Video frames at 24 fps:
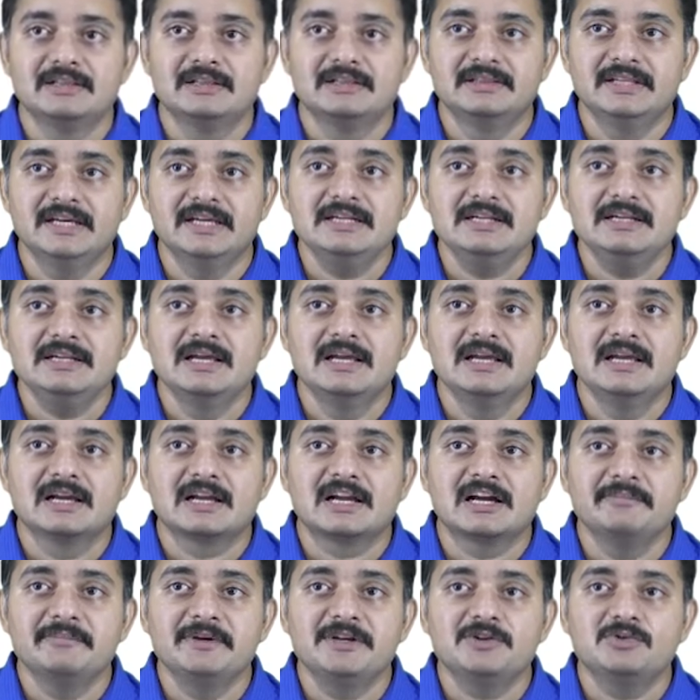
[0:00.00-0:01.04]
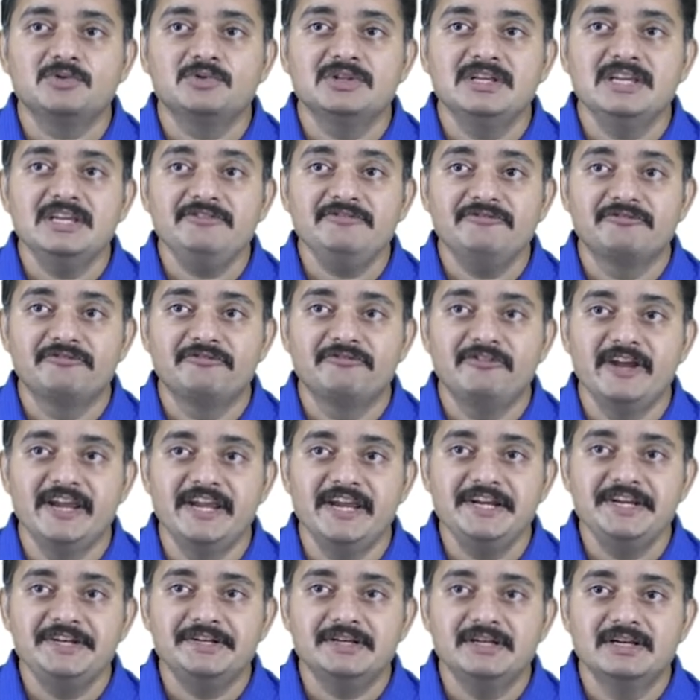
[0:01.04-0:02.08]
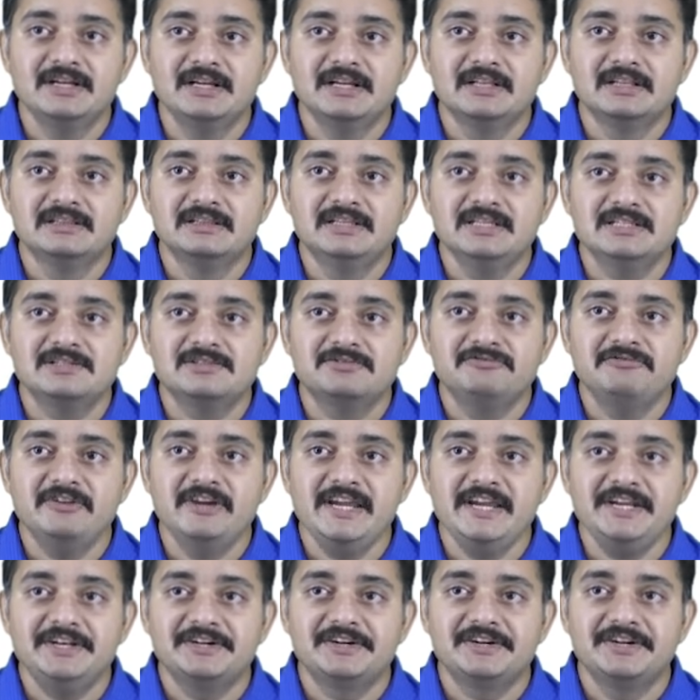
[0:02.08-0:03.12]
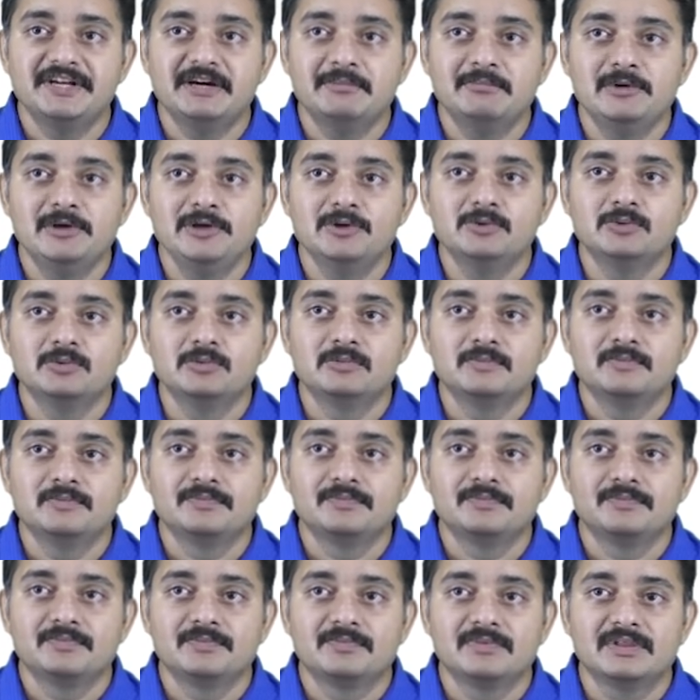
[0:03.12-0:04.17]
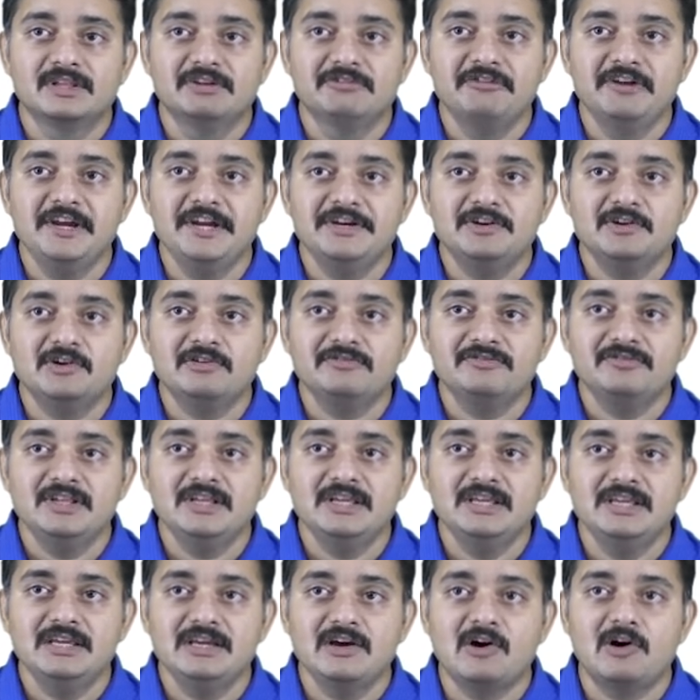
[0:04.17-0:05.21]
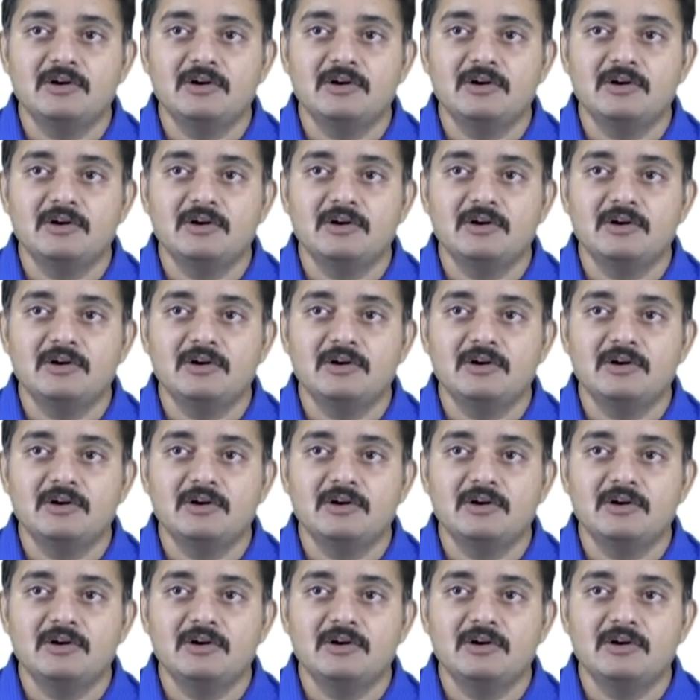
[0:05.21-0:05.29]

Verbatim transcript: Then coming to the weight, this weight W, the weight of the